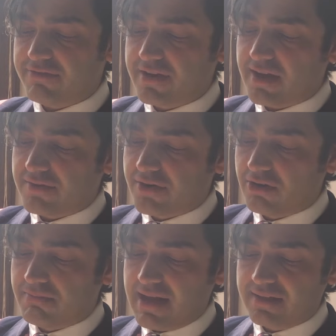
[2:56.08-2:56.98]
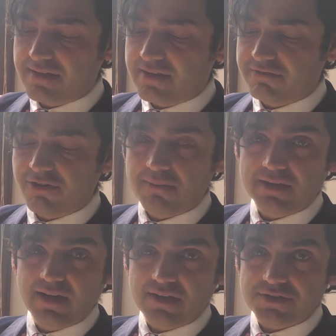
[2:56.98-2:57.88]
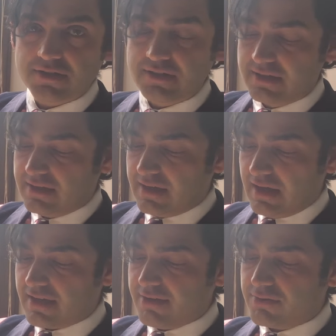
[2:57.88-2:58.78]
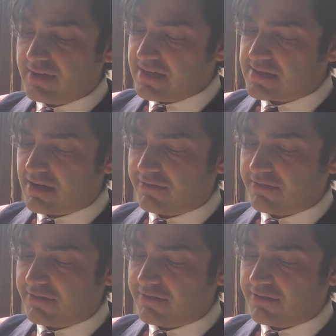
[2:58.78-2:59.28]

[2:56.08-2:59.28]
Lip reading: every other known malady in the pharmacology, and I grew less